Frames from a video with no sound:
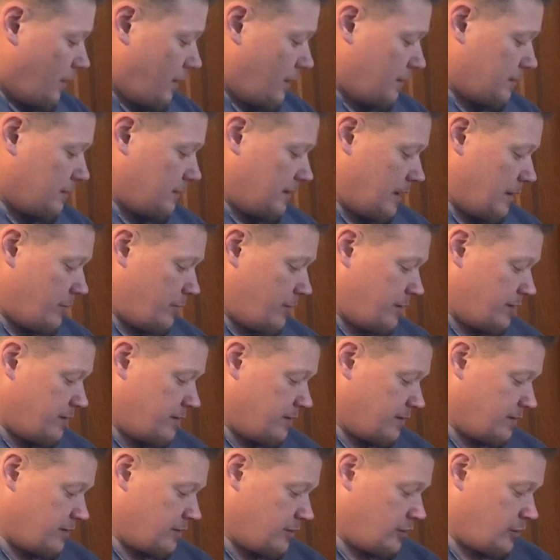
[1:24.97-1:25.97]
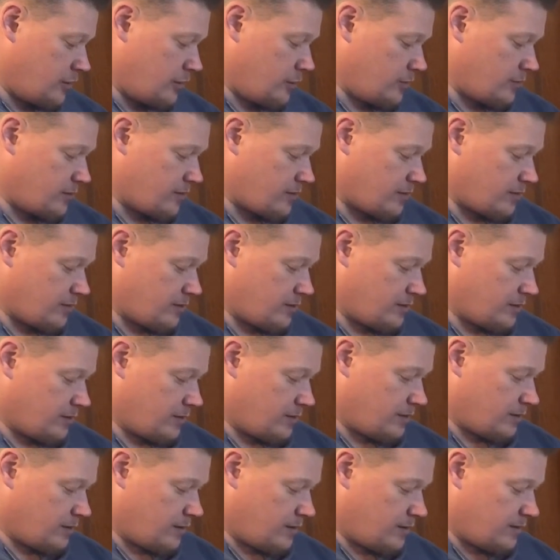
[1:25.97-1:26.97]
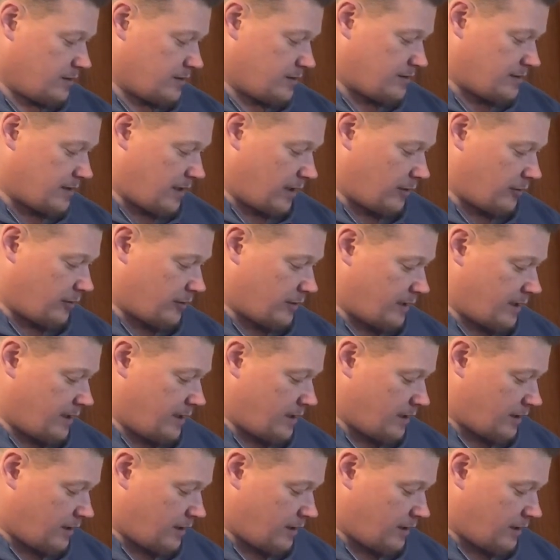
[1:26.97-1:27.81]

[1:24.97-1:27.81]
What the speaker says: lemon juice, celery,